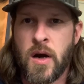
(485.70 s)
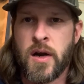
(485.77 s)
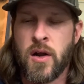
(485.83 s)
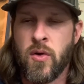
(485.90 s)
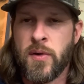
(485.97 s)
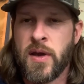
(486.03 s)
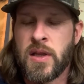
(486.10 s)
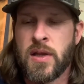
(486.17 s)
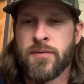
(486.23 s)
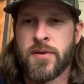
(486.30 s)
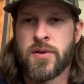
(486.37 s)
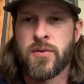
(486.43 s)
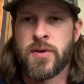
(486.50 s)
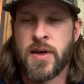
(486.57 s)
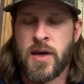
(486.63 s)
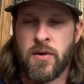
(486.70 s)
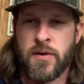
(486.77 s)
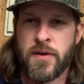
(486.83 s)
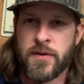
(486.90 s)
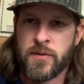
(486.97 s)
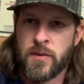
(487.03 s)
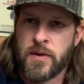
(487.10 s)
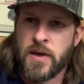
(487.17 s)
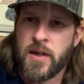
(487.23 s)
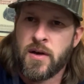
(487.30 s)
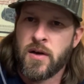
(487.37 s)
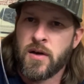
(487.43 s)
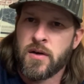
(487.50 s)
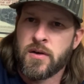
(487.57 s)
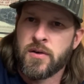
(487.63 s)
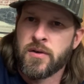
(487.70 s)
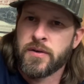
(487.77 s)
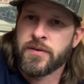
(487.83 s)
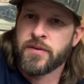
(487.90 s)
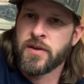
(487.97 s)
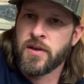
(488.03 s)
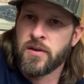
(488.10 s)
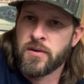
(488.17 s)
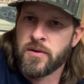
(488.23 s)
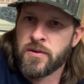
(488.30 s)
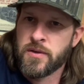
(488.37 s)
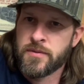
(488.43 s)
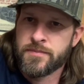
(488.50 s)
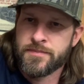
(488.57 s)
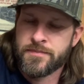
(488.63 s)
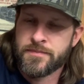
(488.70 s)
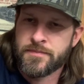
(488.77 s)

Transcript: right, all we got left to do now is we got our hook snelled on.